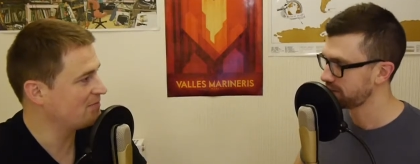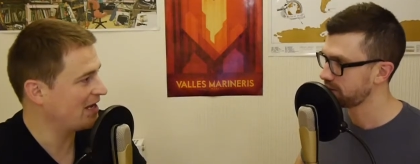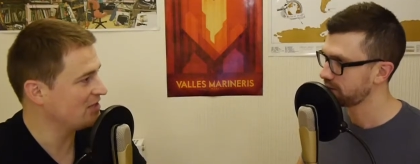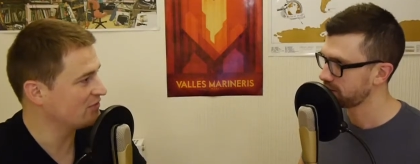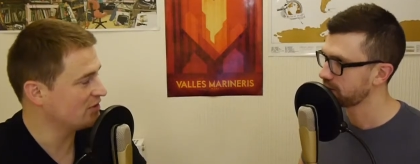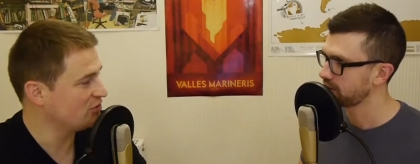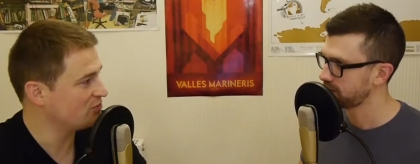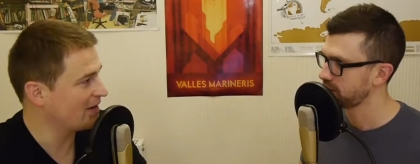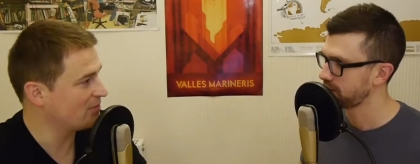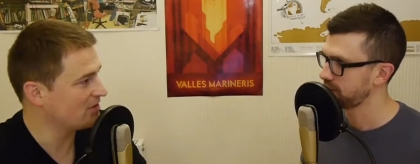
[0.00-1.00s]
Speaker 1: page of a
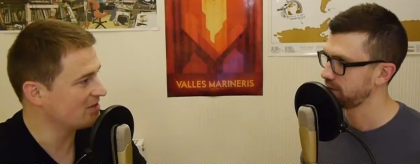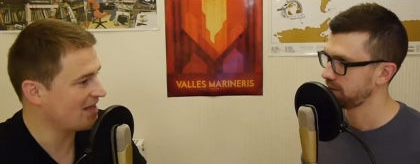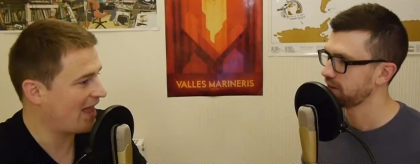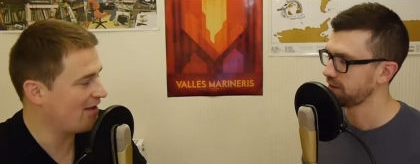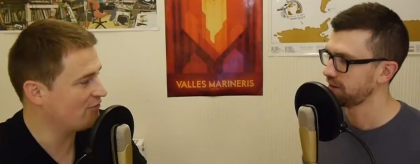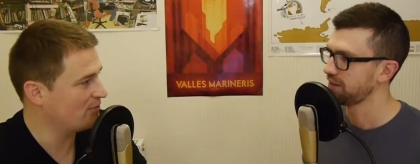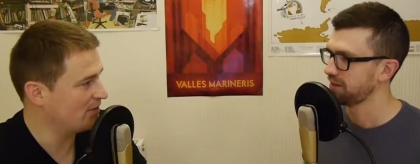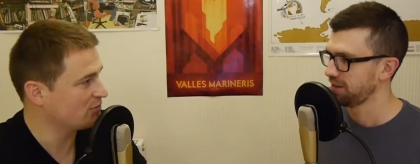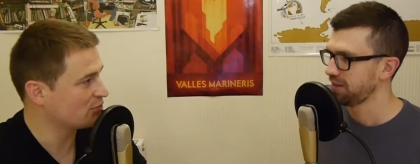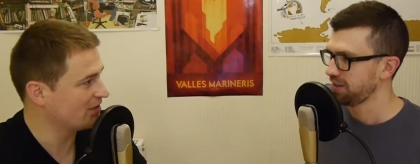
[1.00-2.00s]
newspaper that has ever
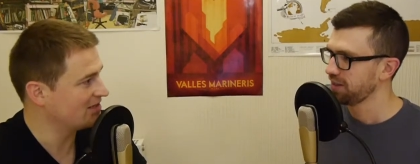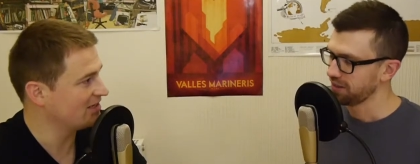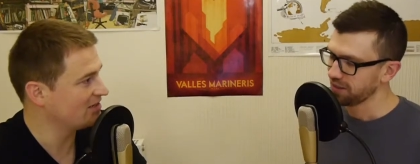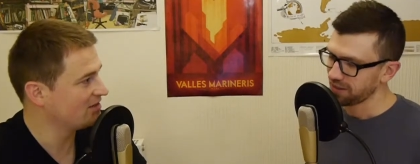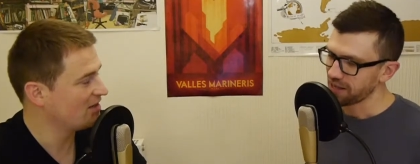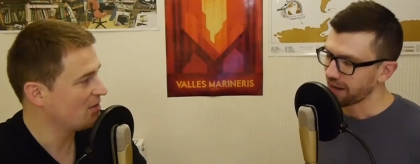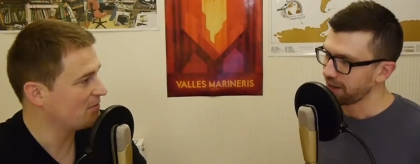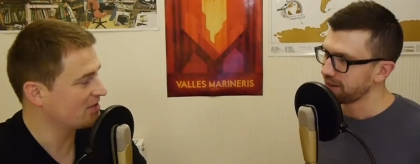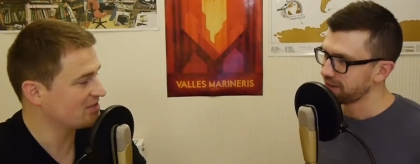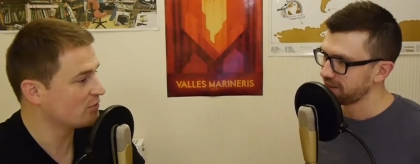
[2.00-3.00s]
been printed. Yeah,
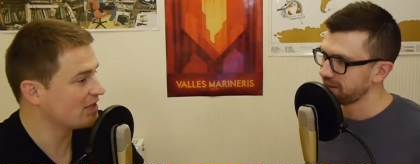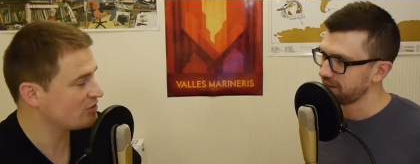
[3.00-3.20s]
because it would